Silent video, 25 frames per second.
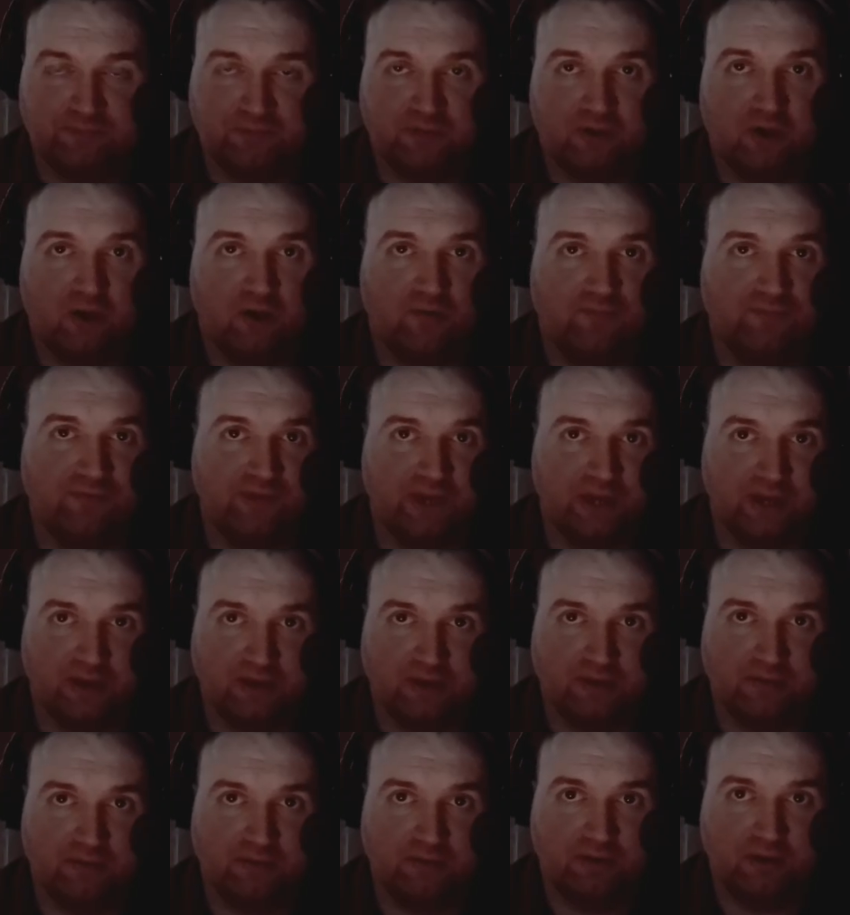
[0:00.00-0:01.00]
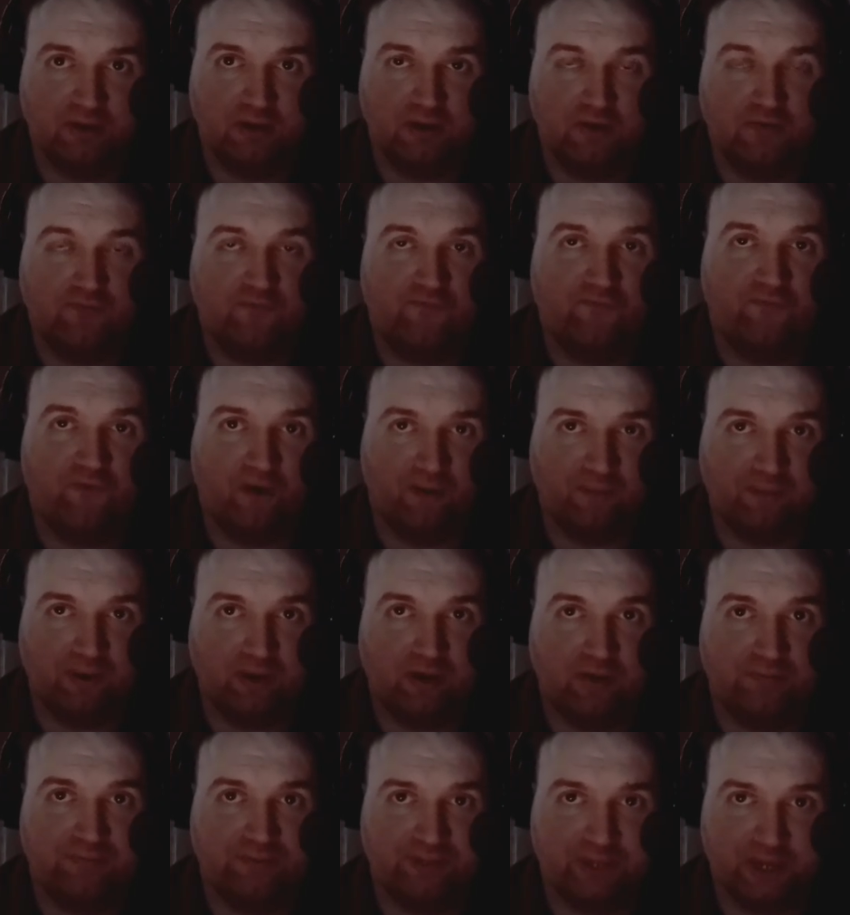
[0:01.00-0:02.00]
of data from an
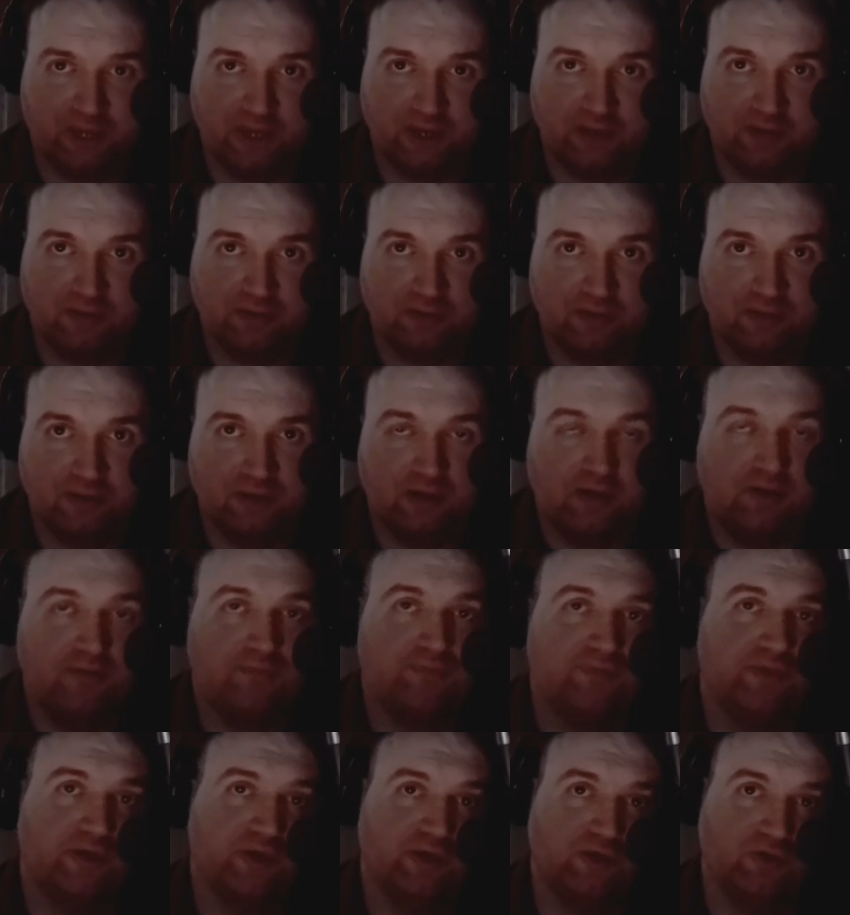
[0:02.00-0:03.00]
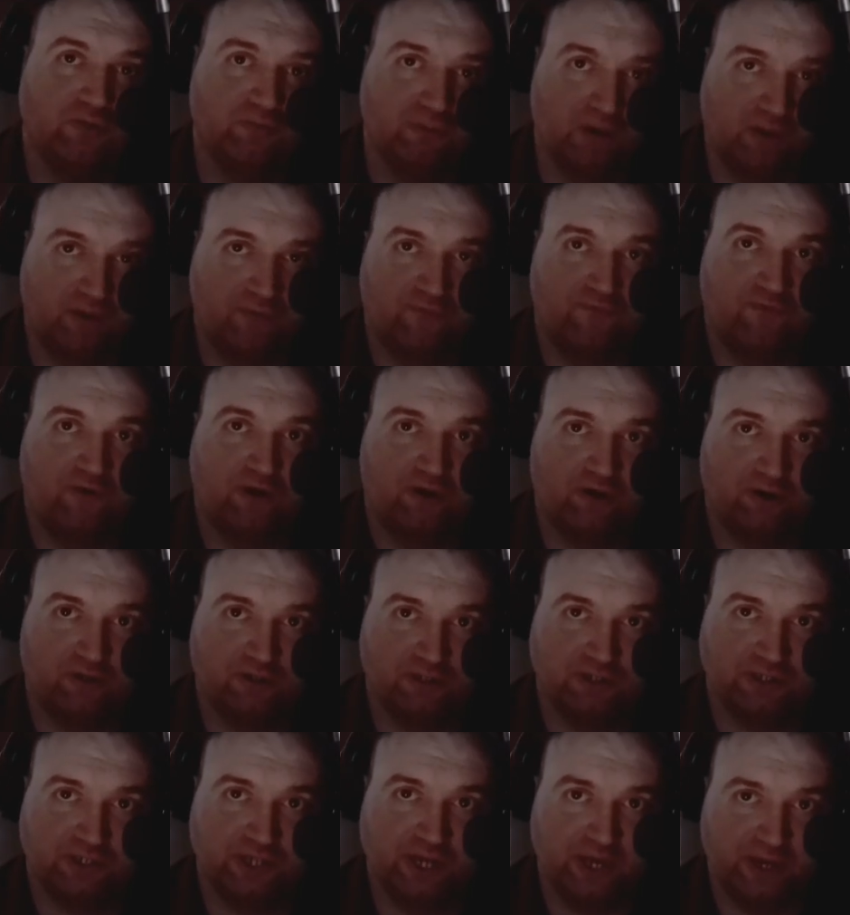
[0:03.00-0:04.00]
update that you motherfuckers
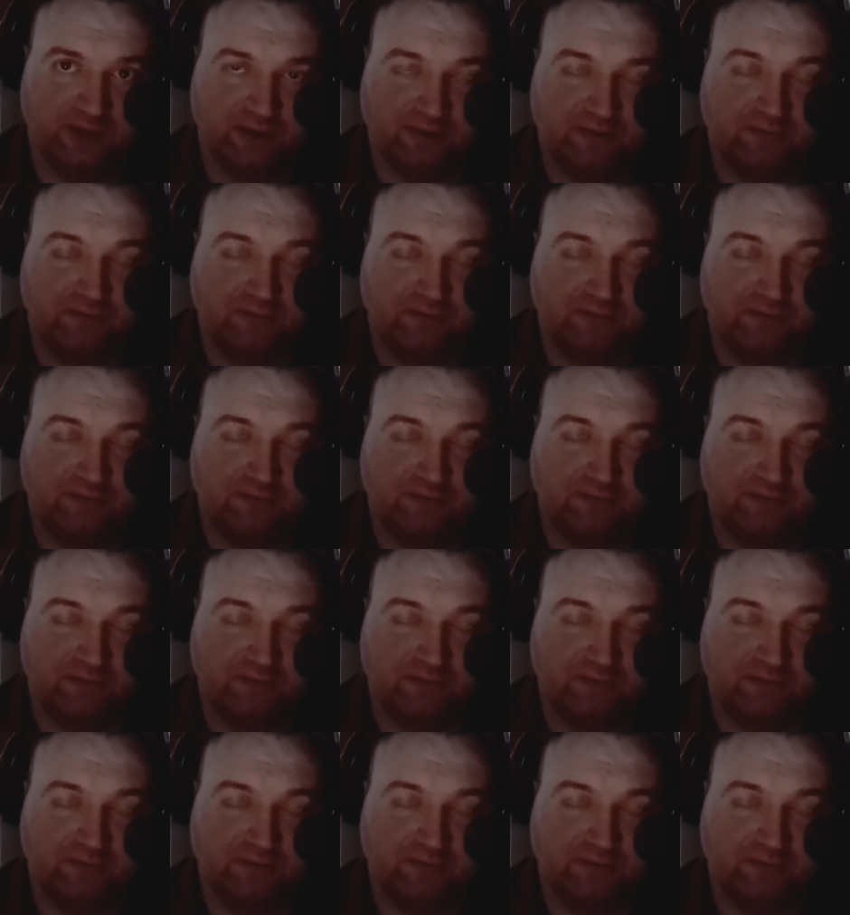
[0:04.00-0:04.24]
did.